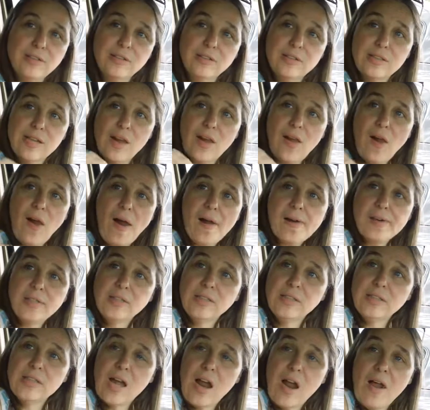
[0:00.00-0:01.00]
Yeah, well, what
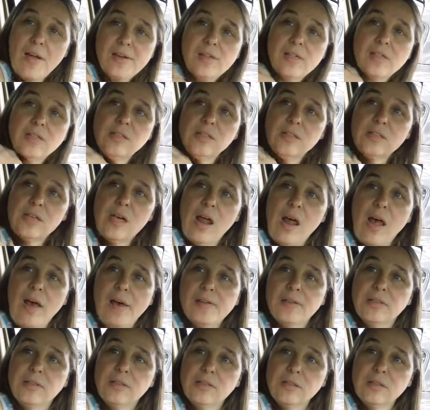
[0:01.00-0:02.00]
I just put on the french fries, you're
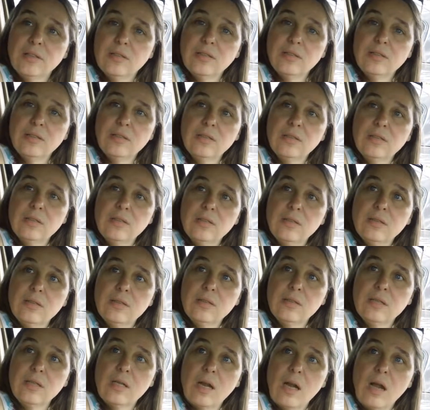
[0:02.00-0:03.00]
not going to want to get near a shark
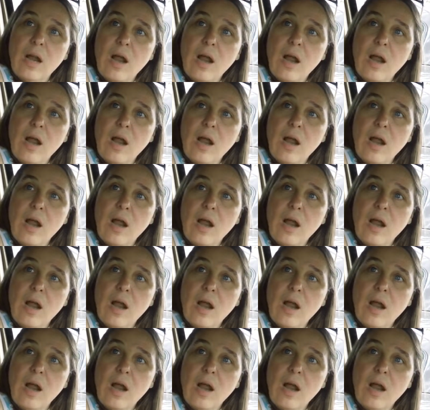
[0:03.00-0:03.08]
anyway.